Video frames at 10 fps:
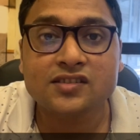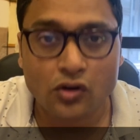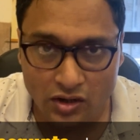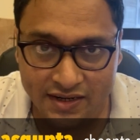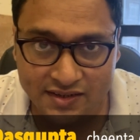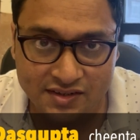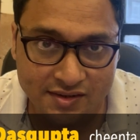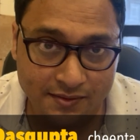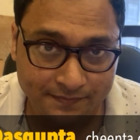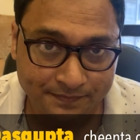
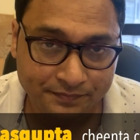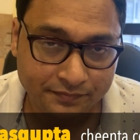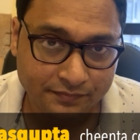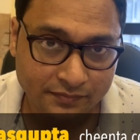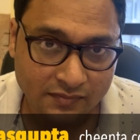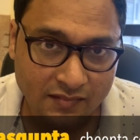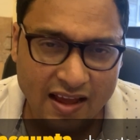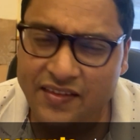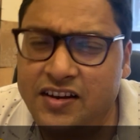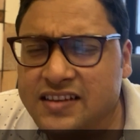contests.
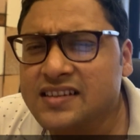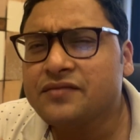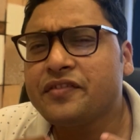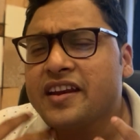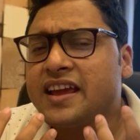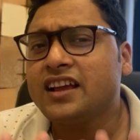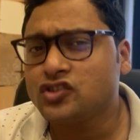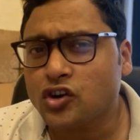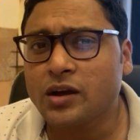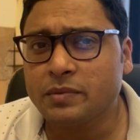And it is a very
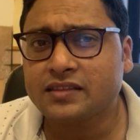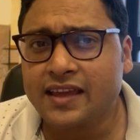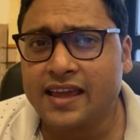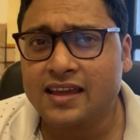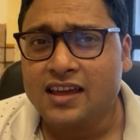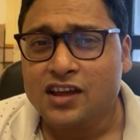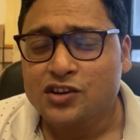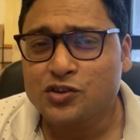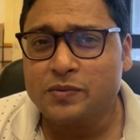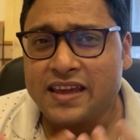enjoyable thing
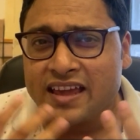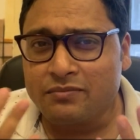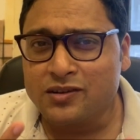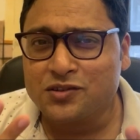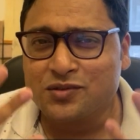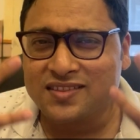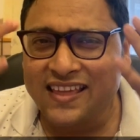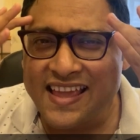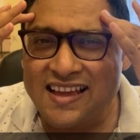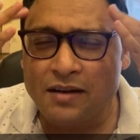to be able to
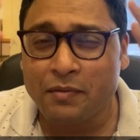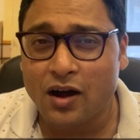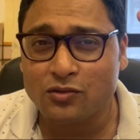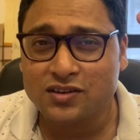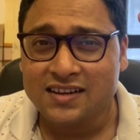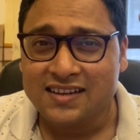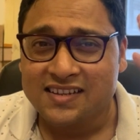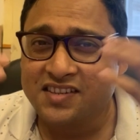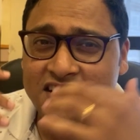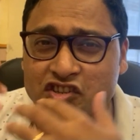think about
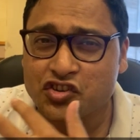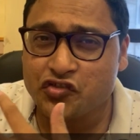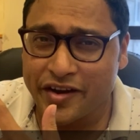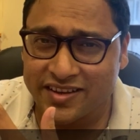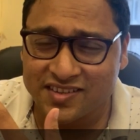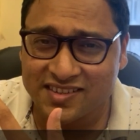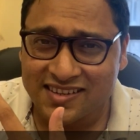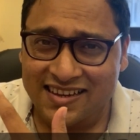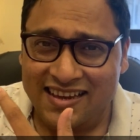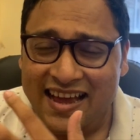such tricks
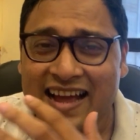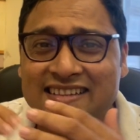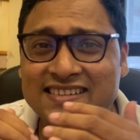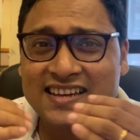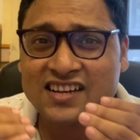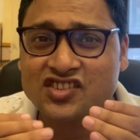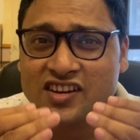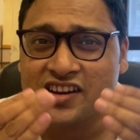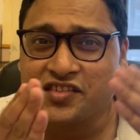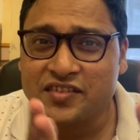and such
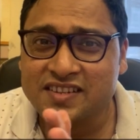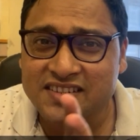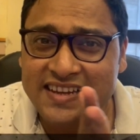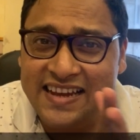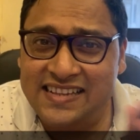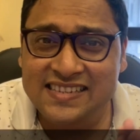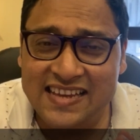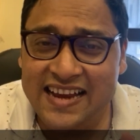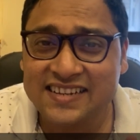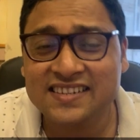interesting
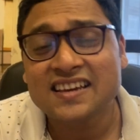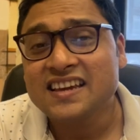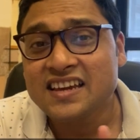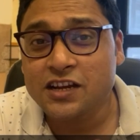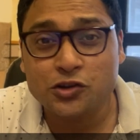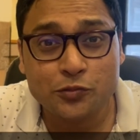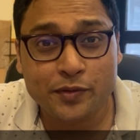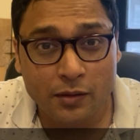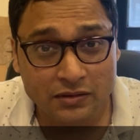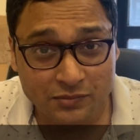insights into
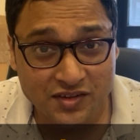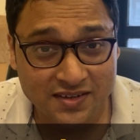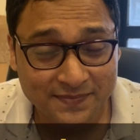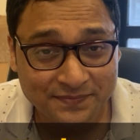problems.